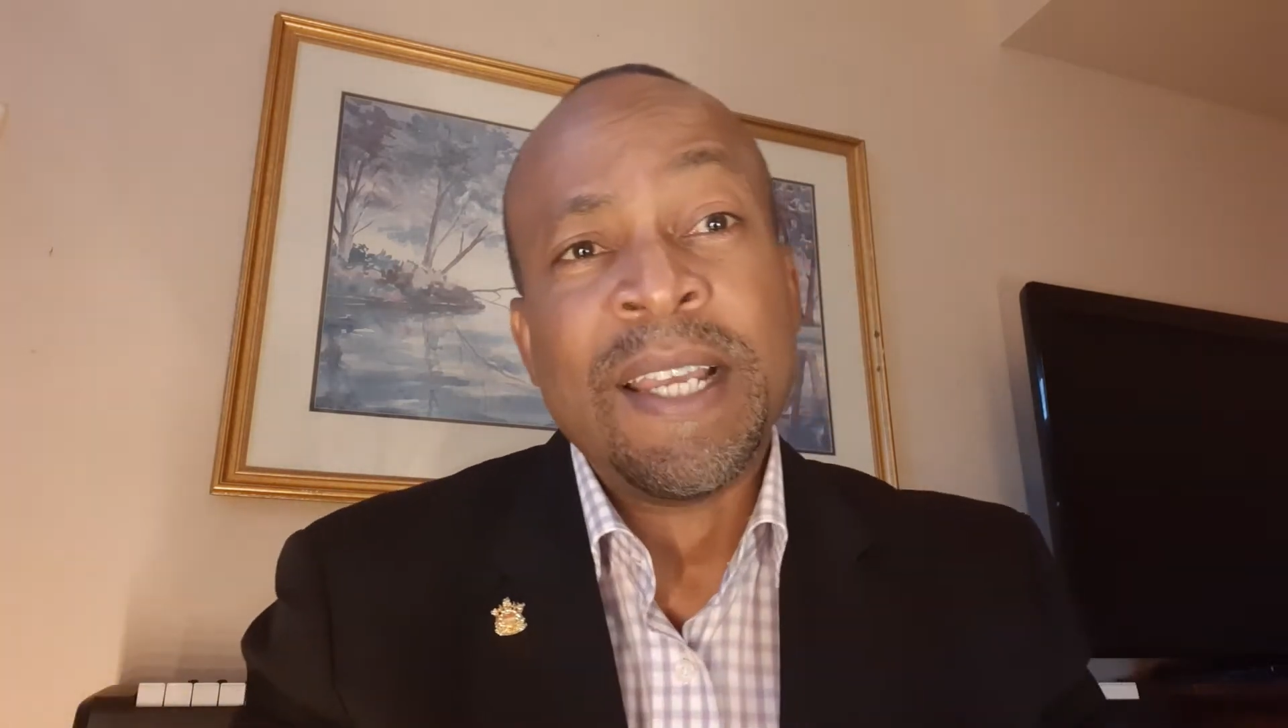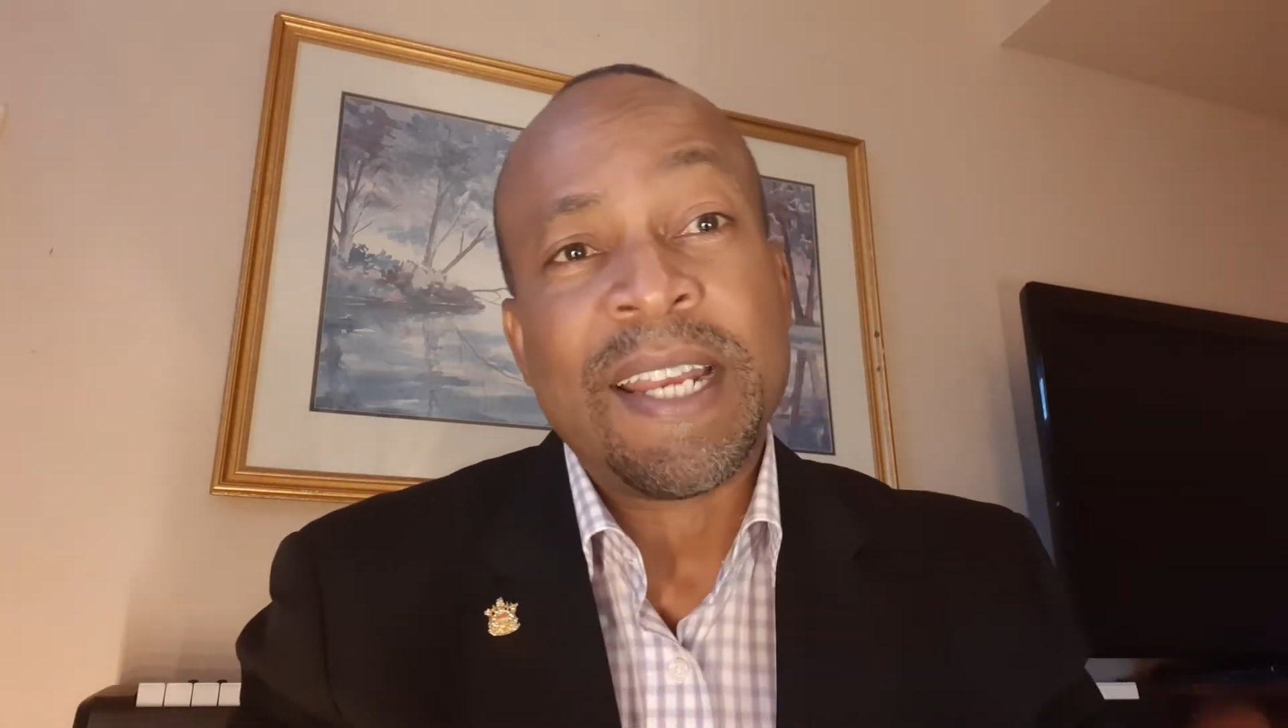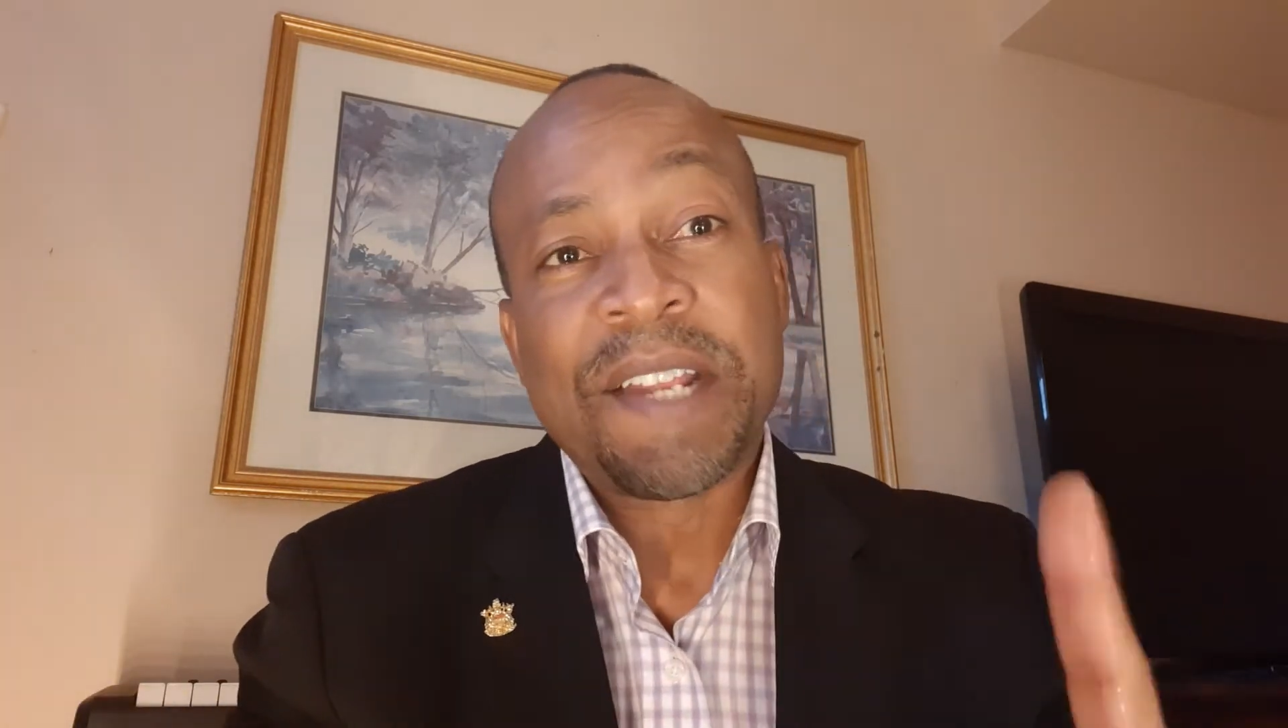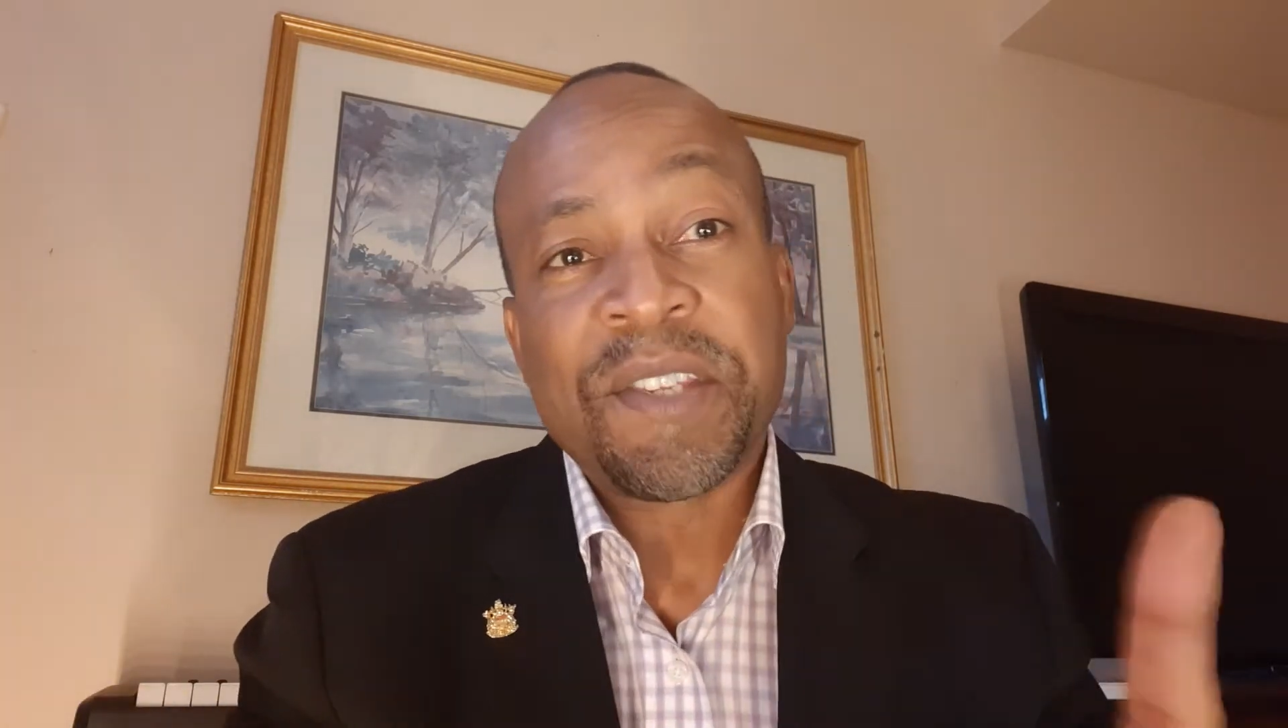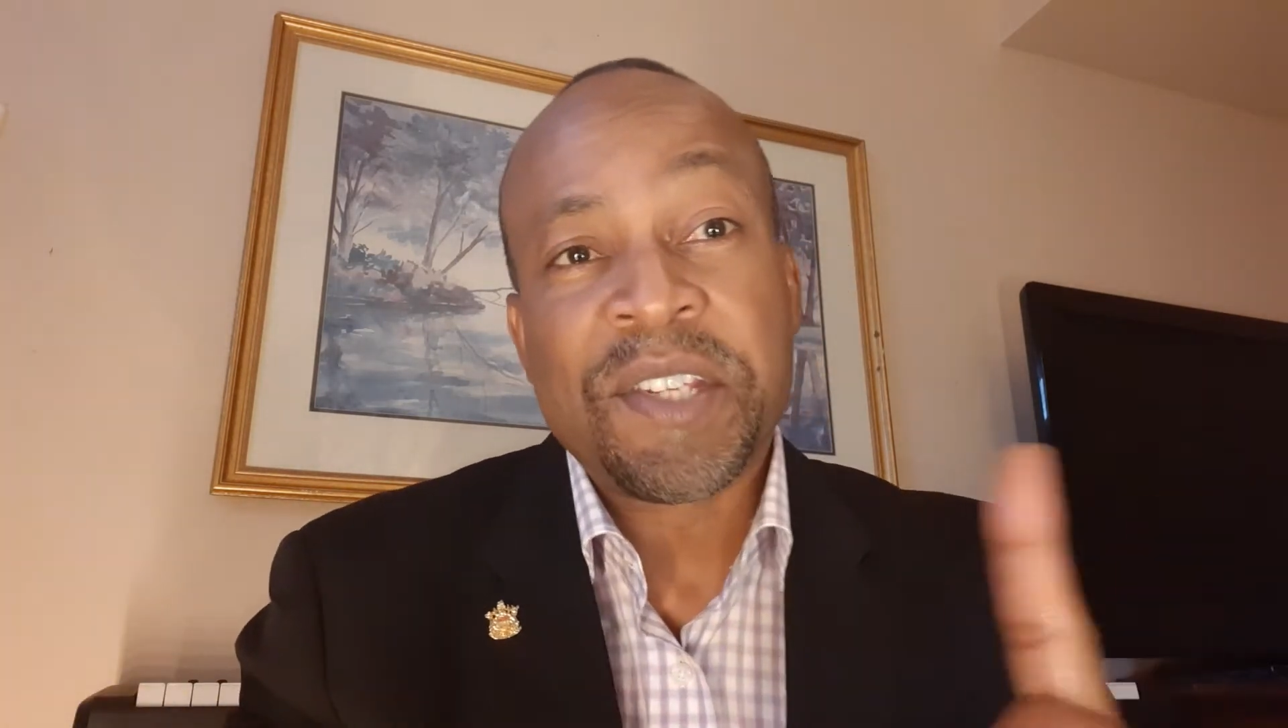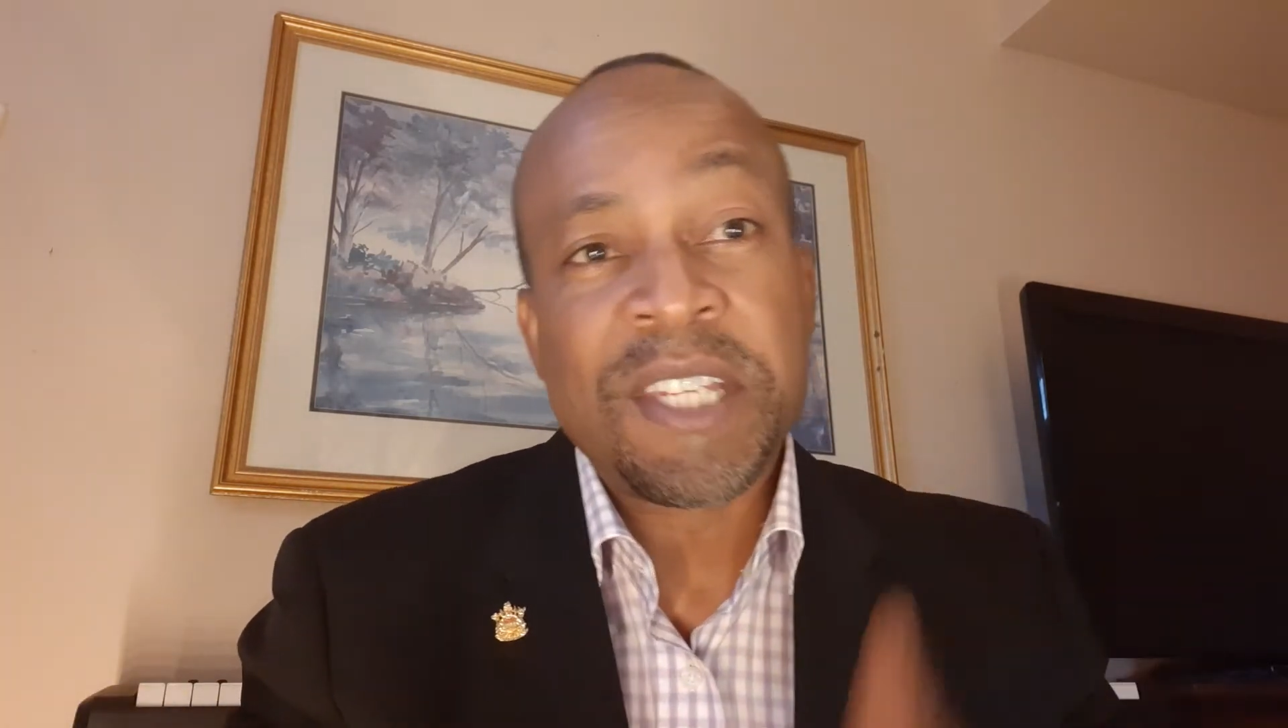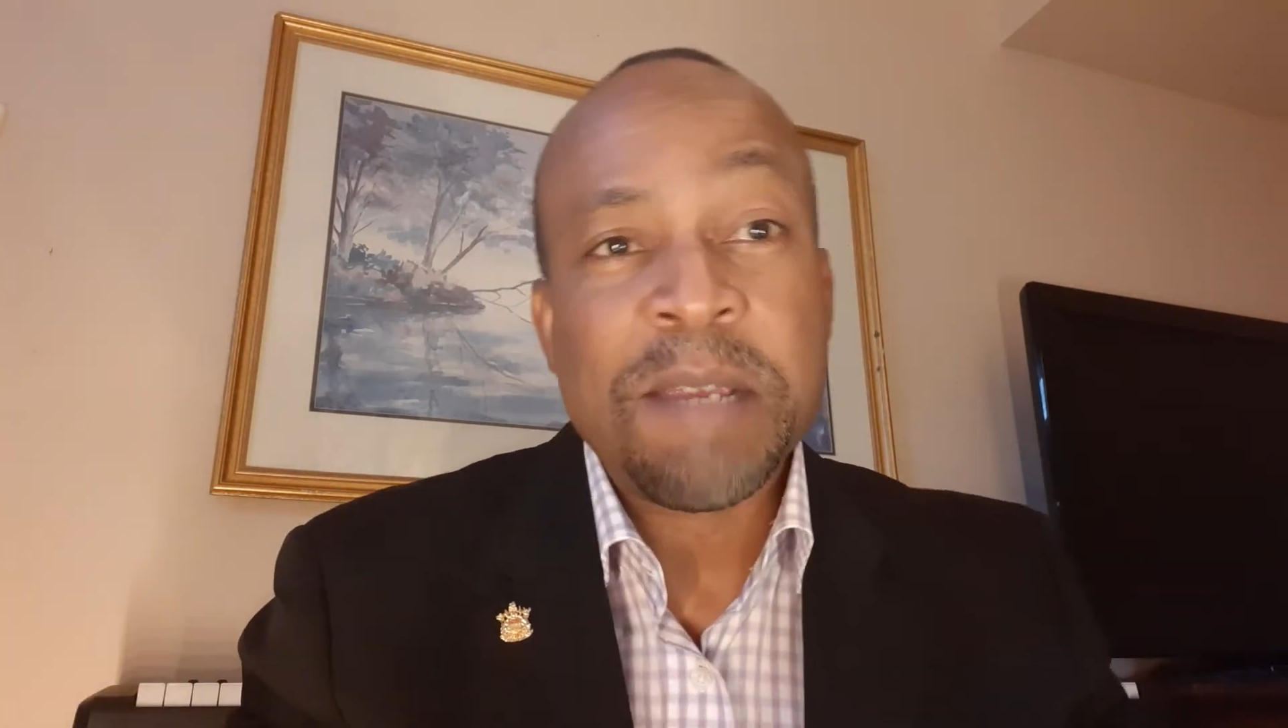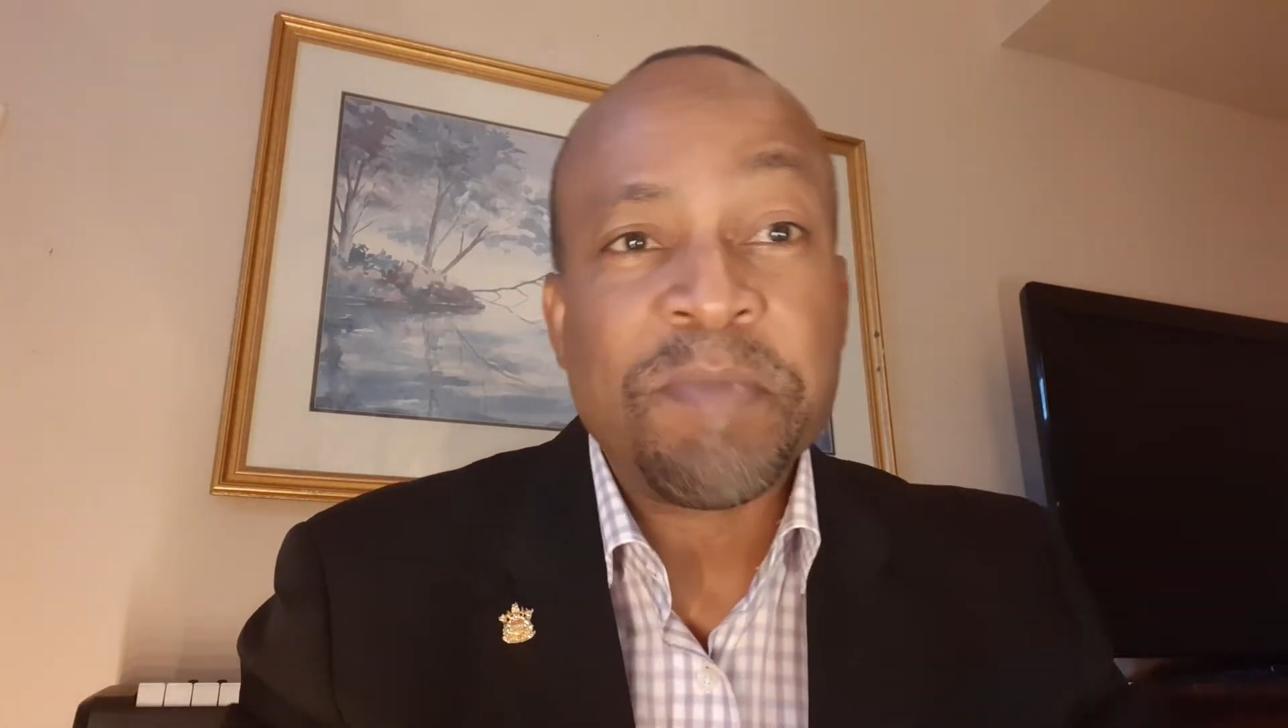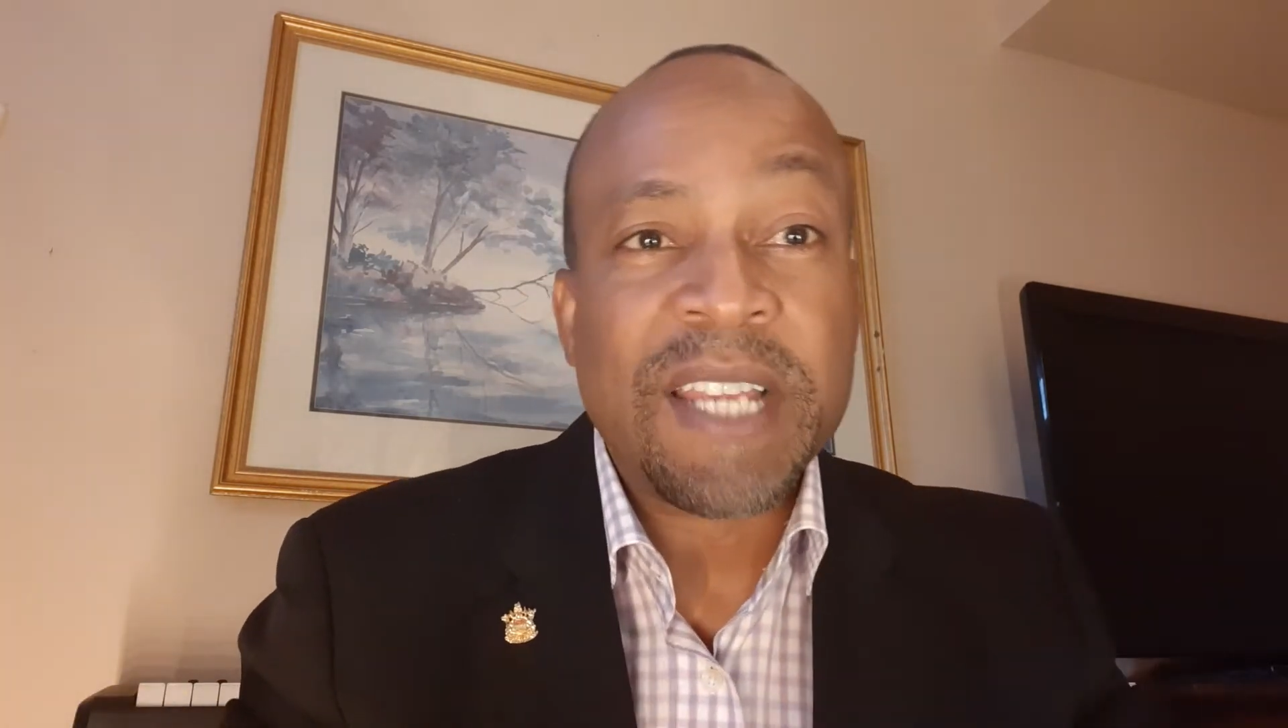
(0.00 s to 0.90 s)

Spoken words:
And at the same